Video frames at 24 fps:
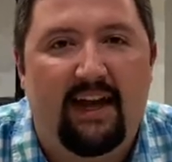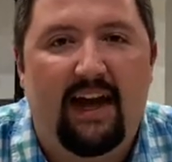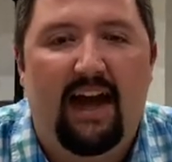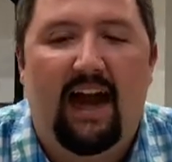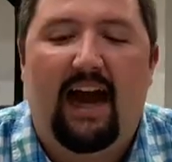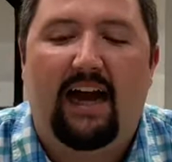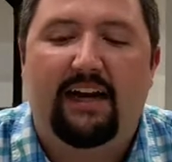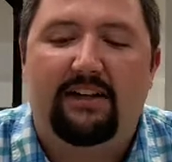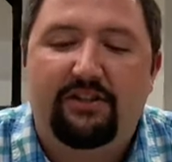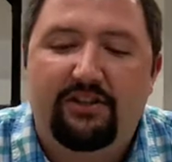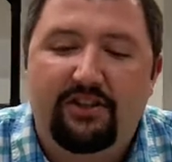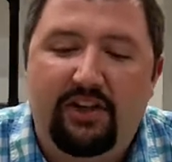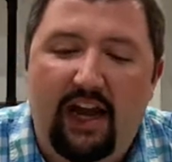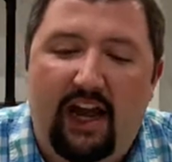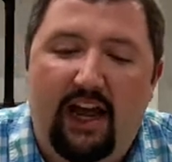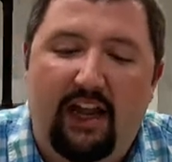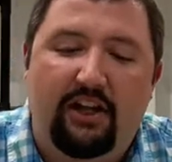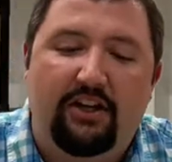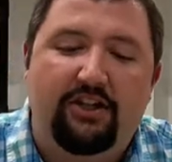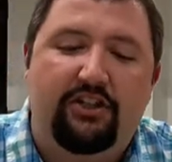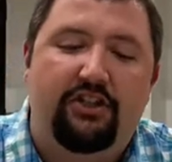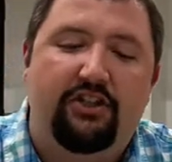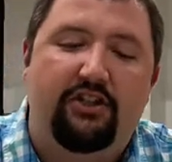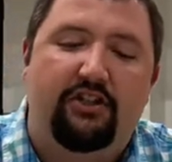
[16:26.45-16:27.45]
I
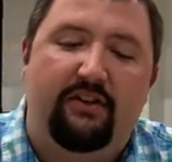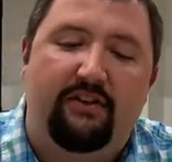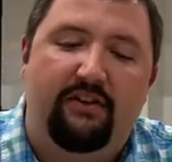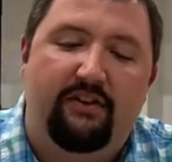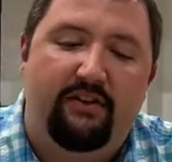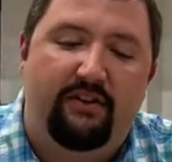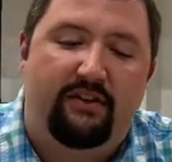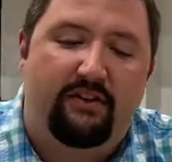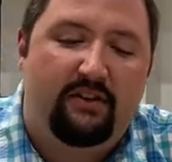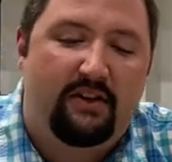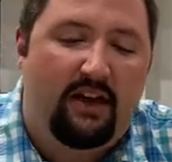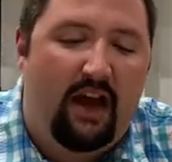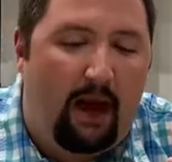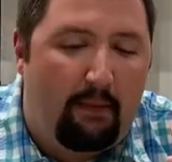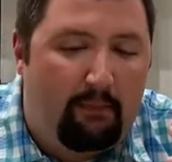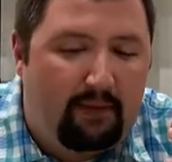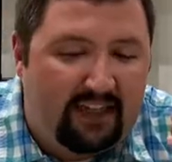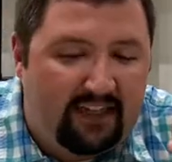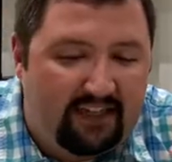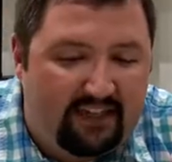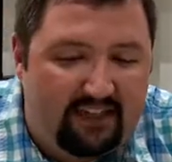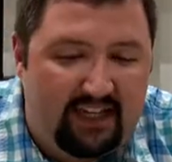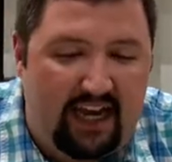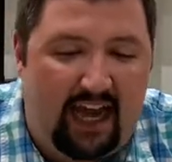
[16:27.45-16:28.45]
challenge you to, to not be
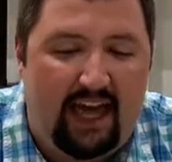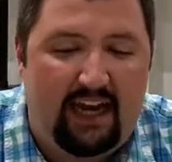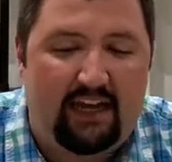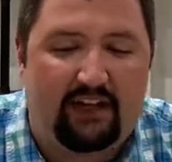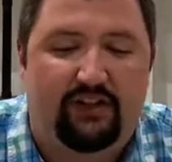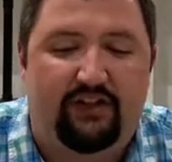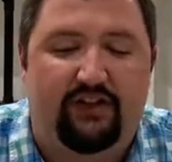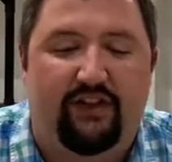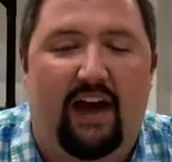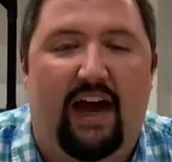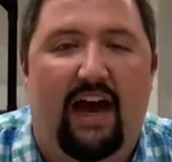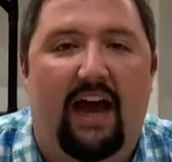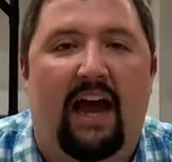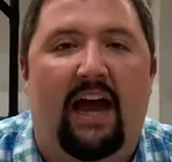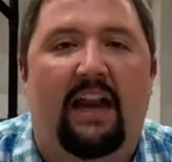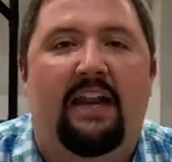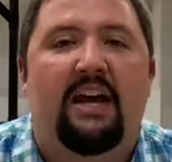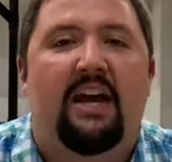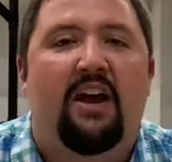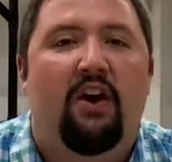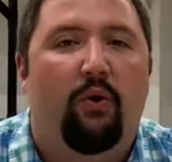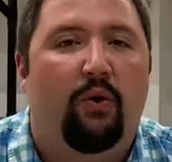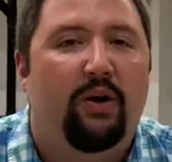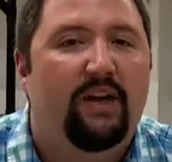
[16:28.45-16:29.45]
satisfied
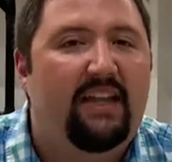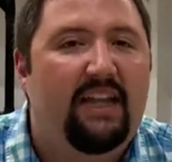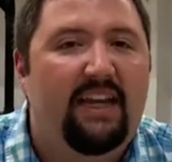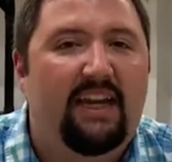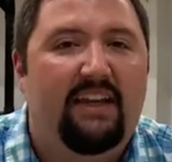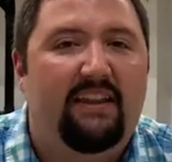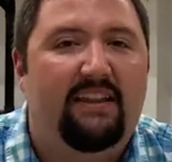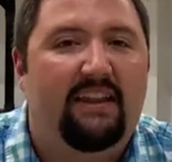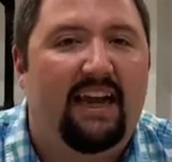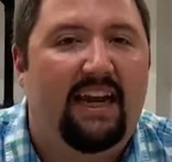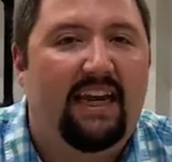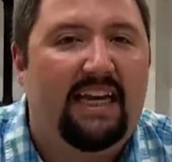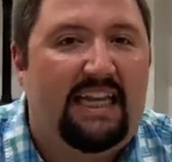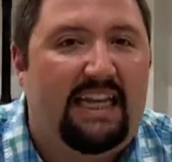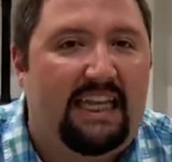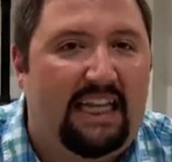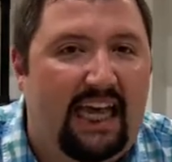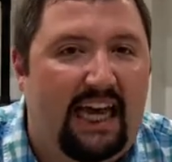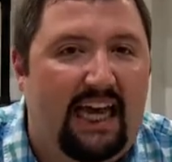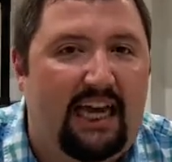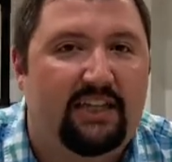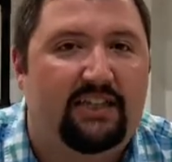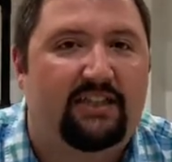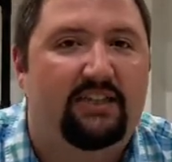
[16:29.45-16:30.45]
with anything
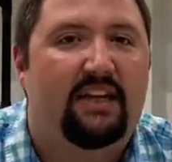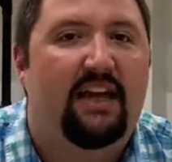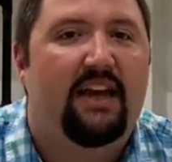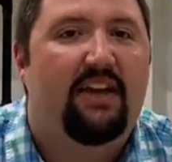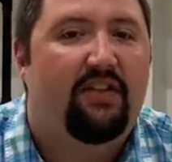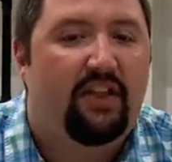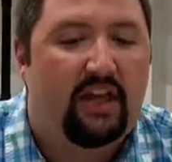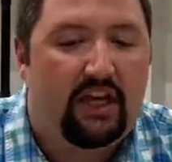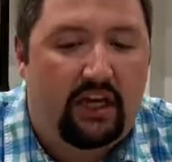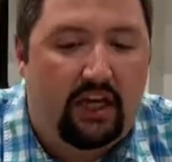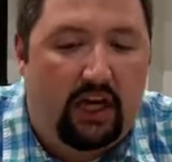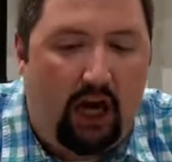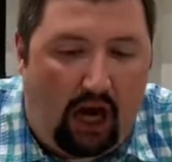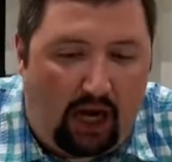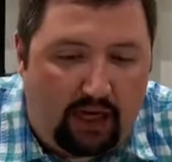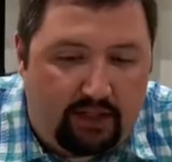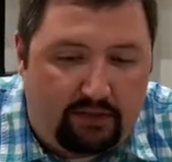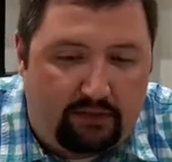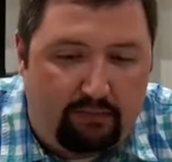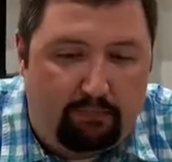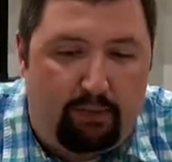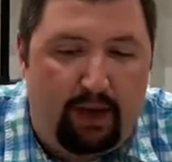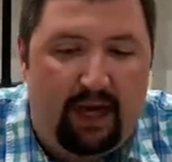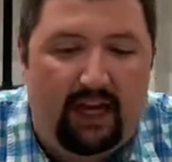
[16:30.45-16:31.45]
less than
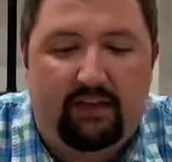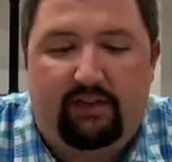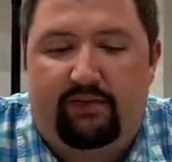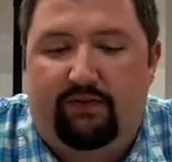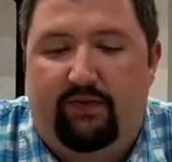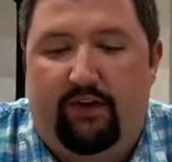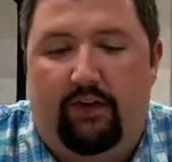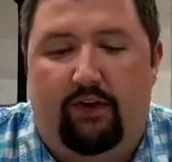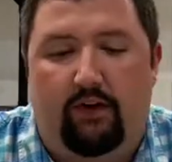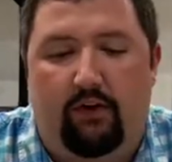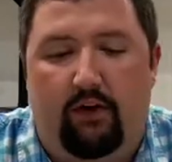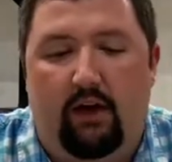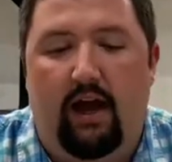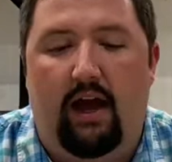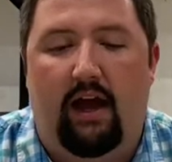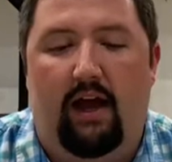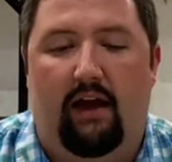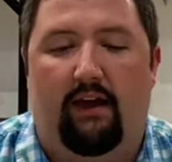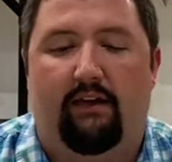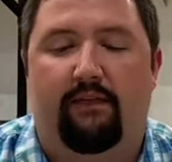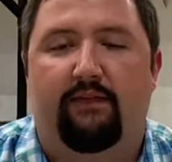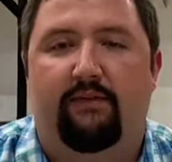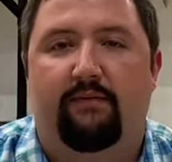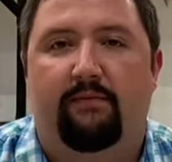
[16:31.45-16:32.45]
God's best for your life.